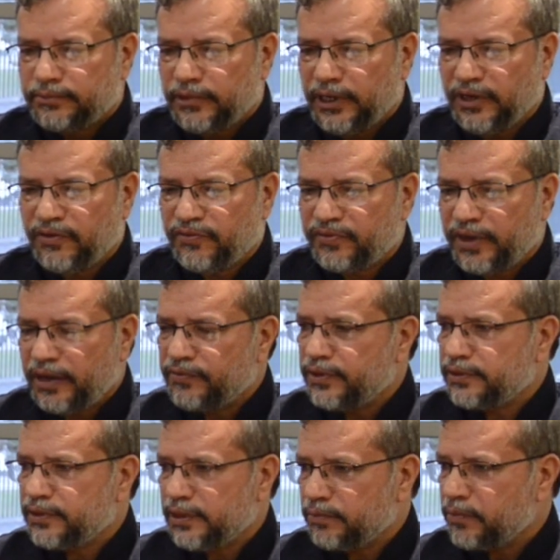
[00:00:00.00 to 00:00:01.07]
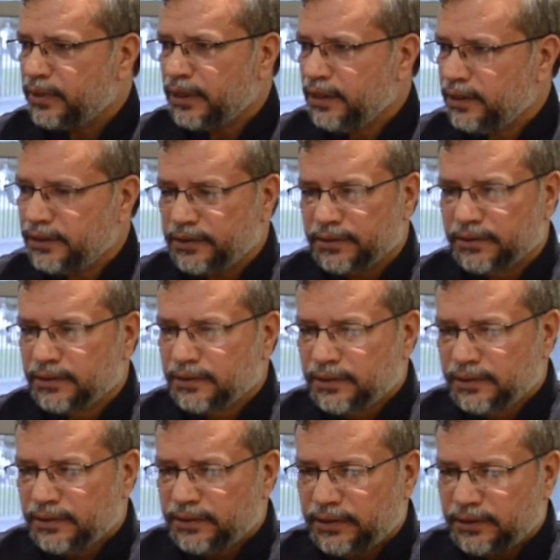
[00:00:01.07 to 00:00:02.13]
leave everything behind,
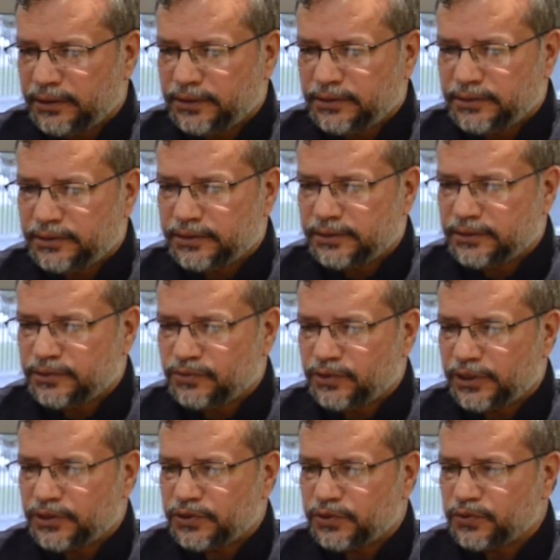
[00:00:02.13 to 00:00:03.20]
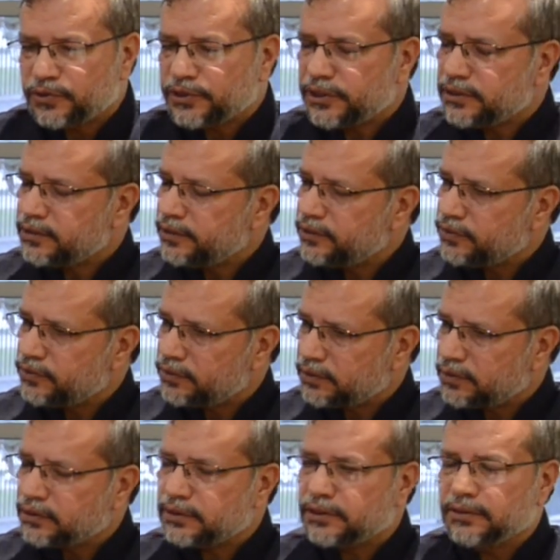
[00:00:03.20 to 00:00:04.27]
and do not use it in
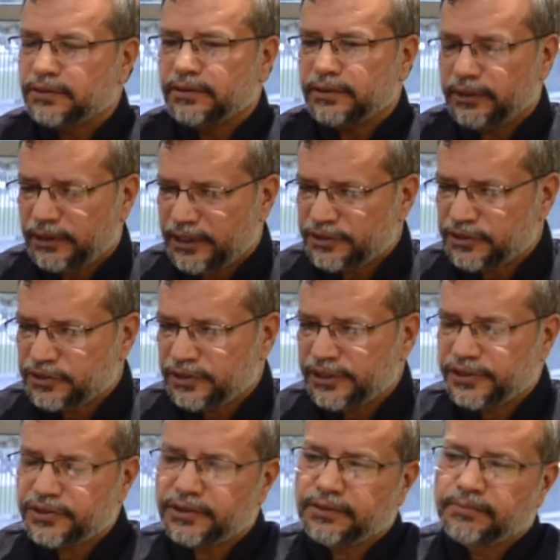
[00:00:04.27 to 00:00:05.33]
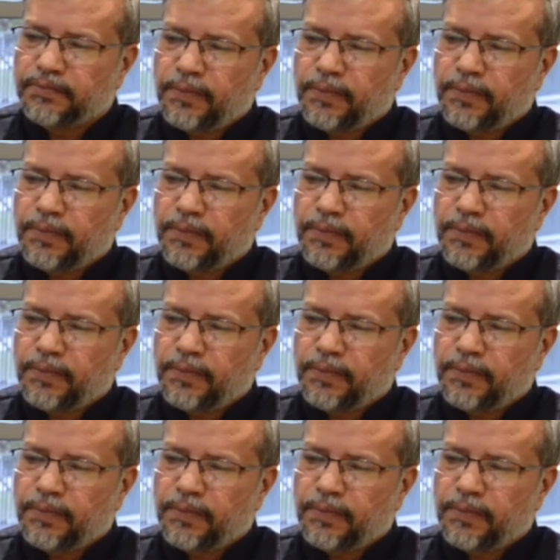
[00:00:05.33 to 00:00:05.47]
your legislation.